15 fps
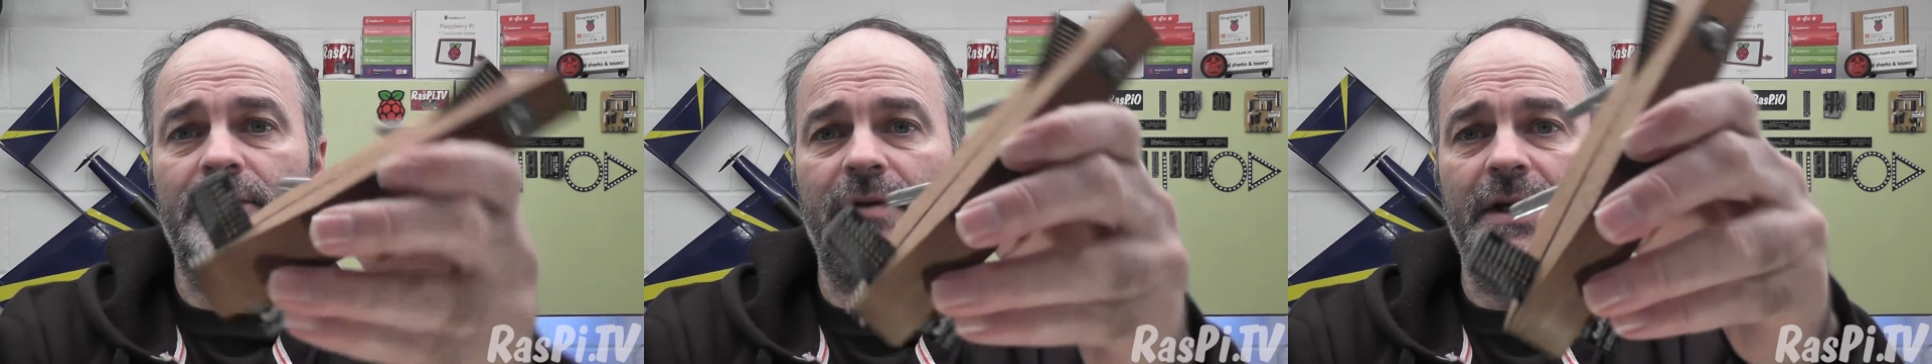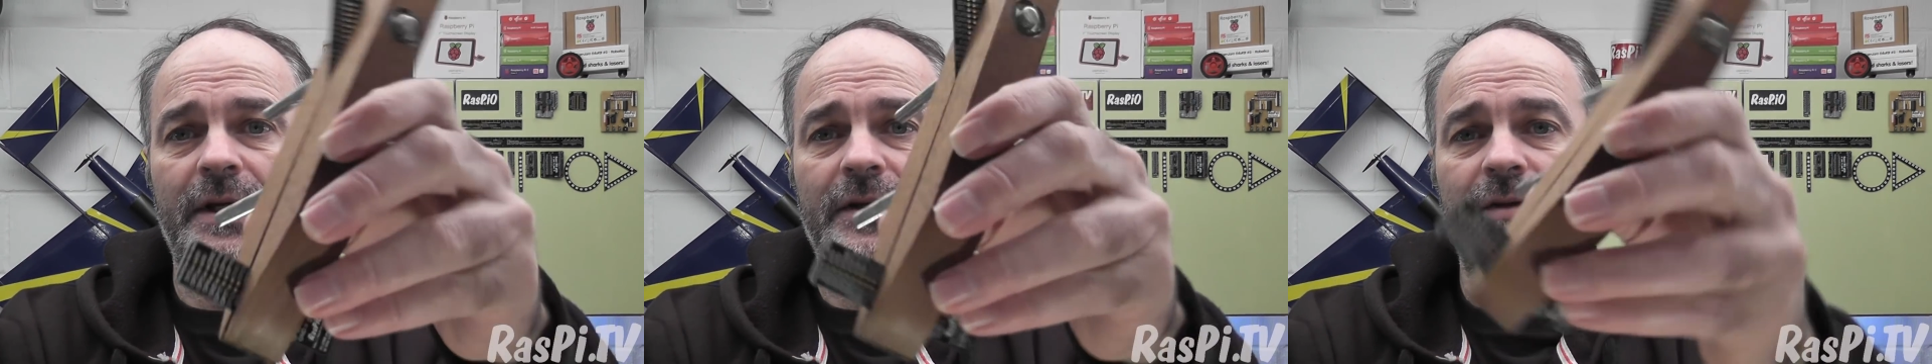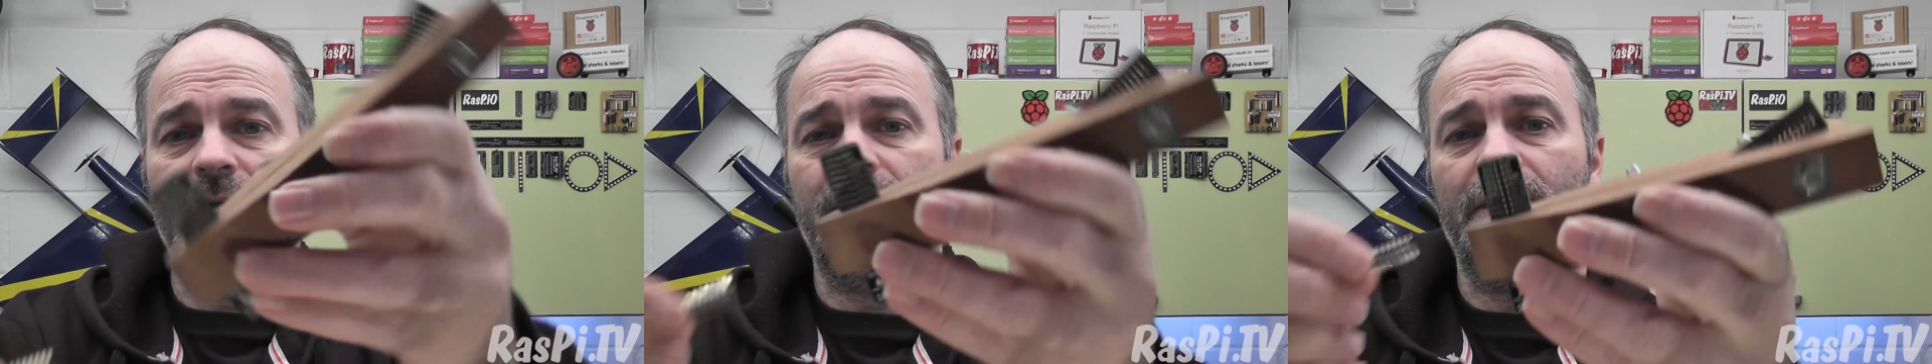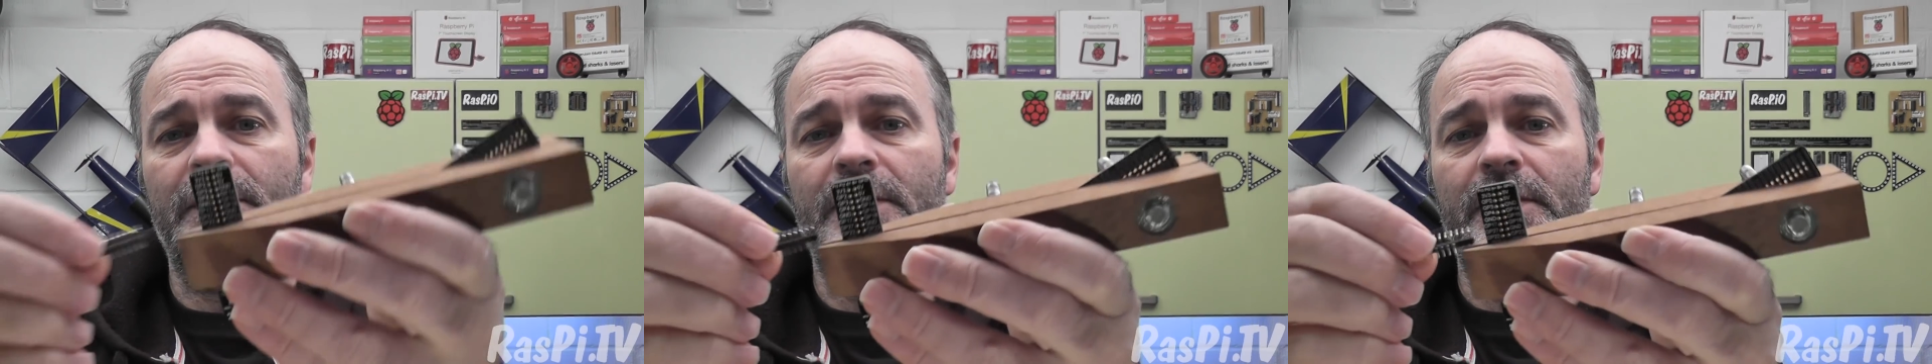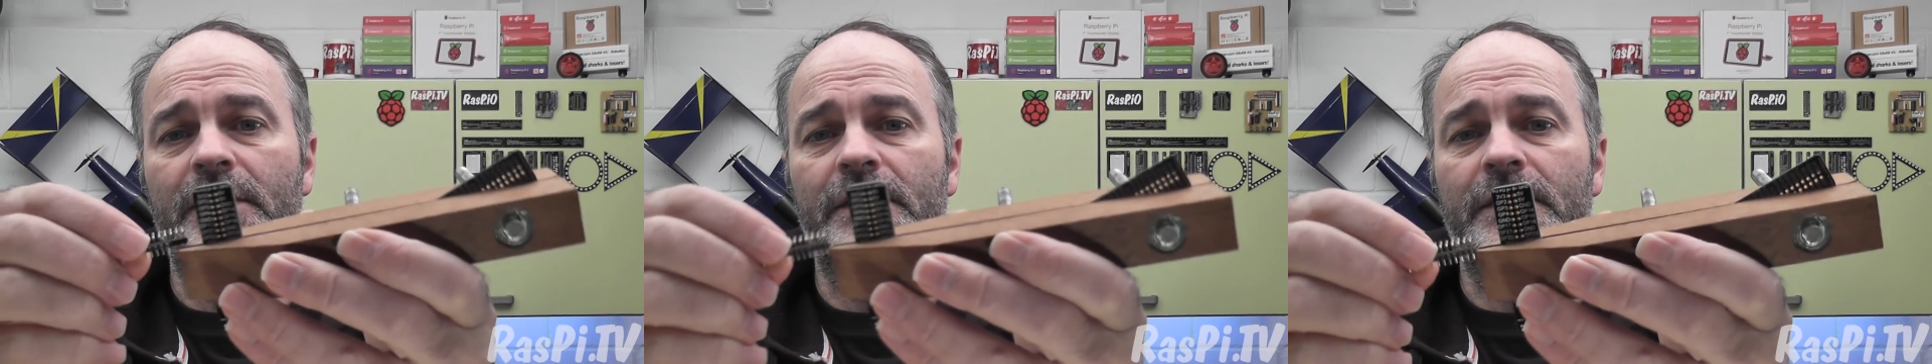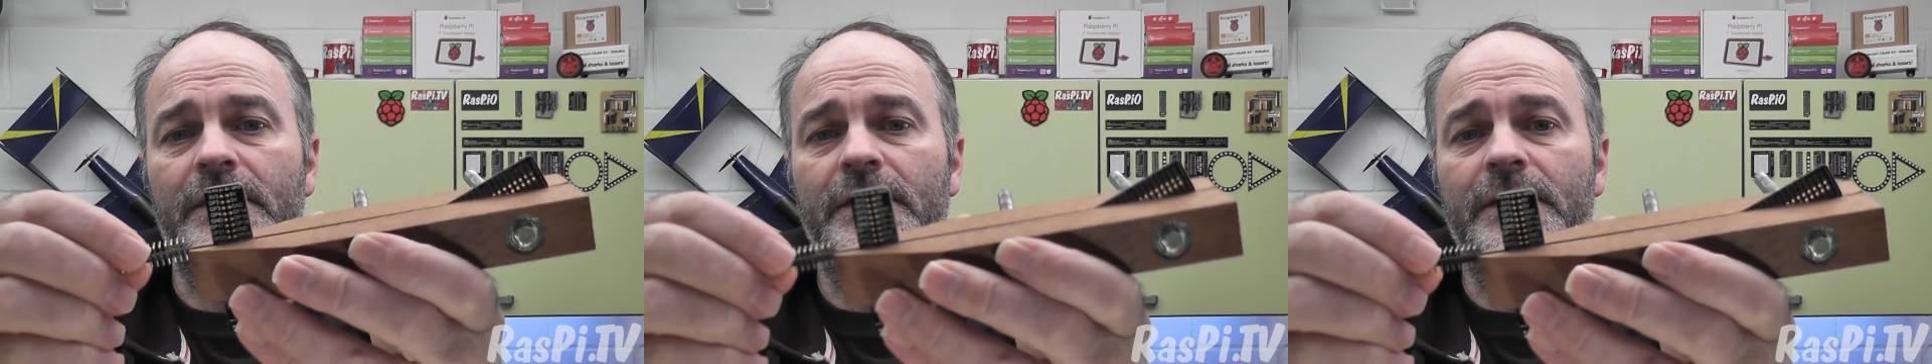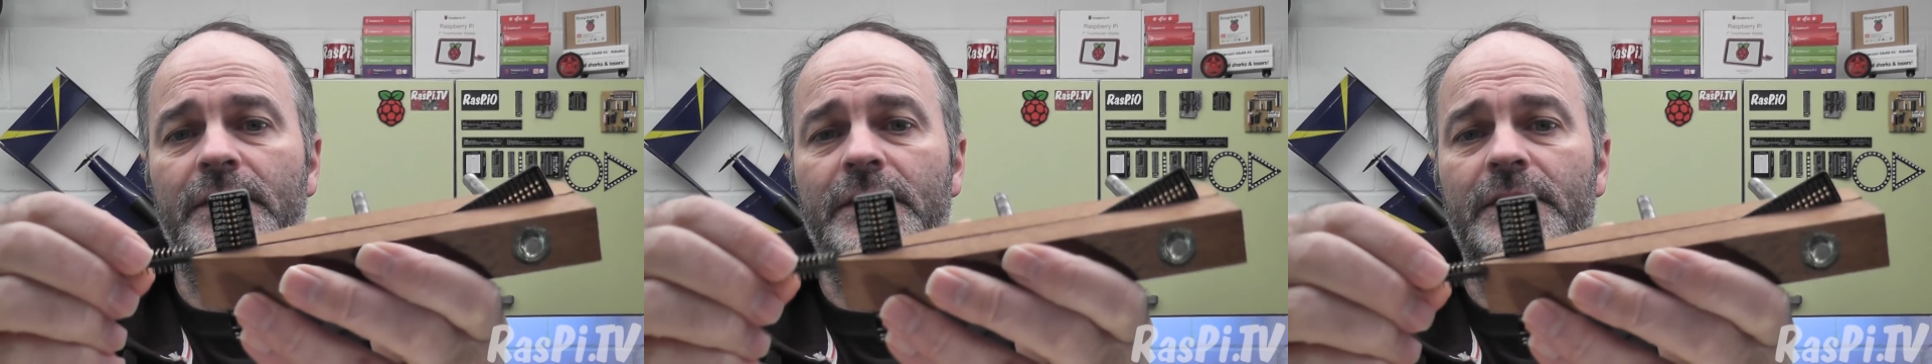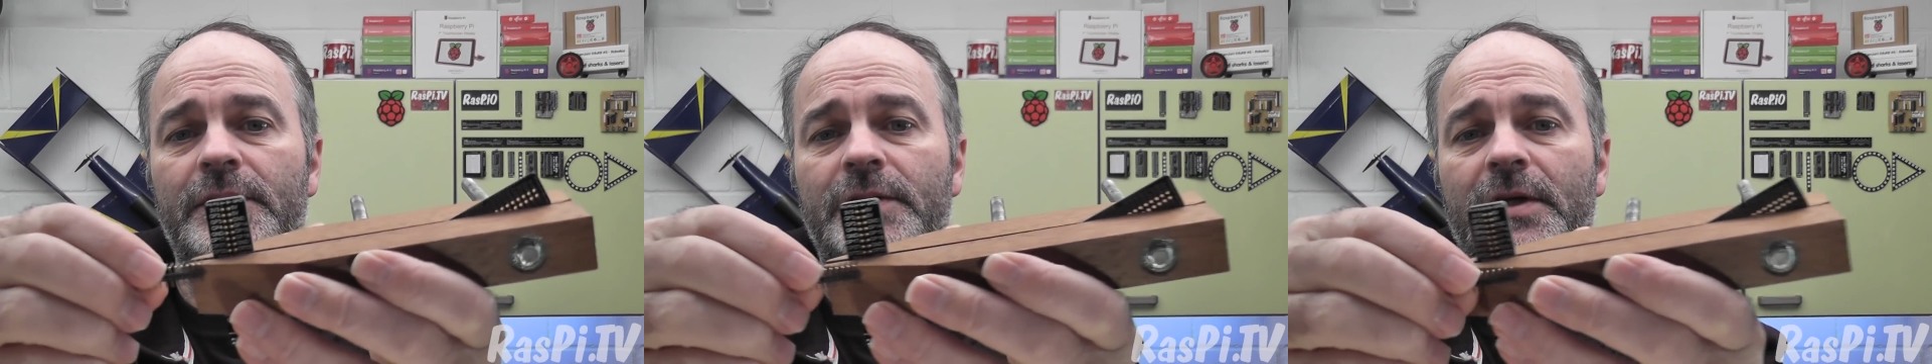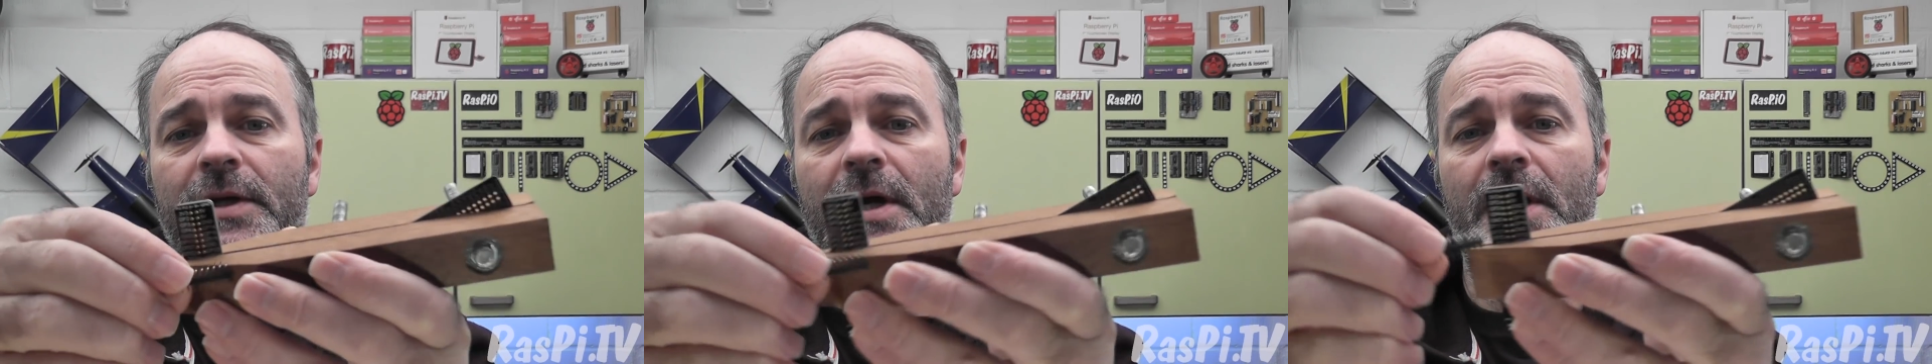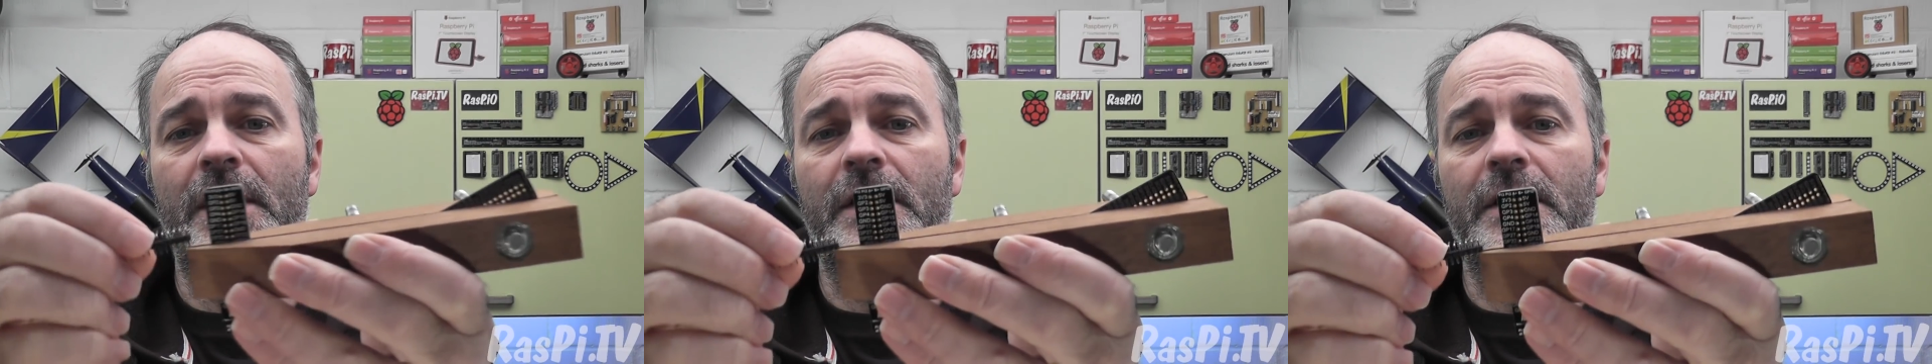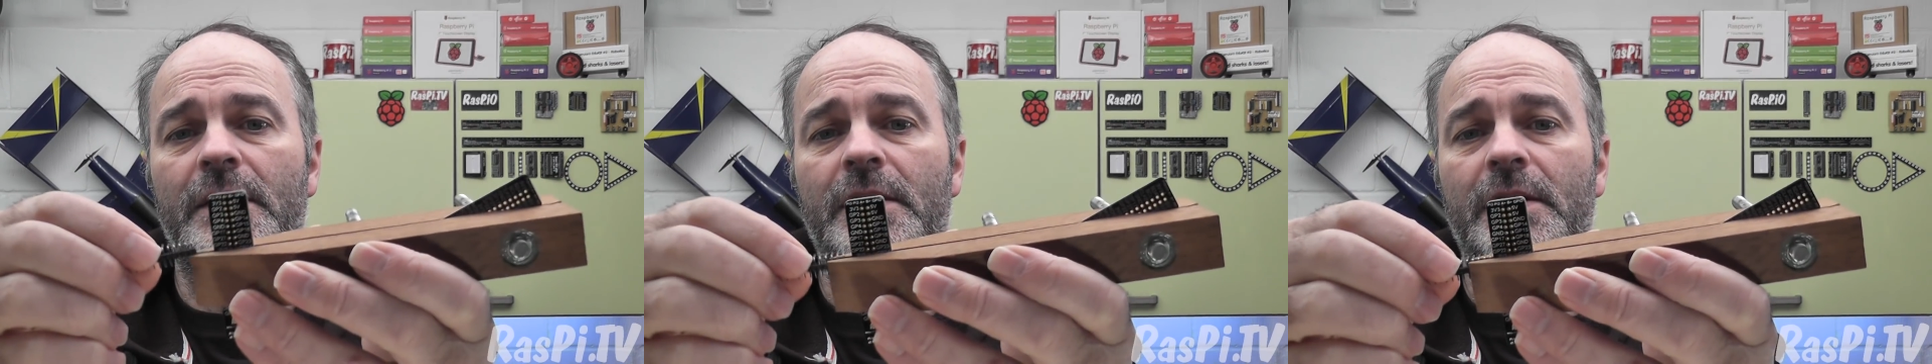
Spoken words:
of headers to cut,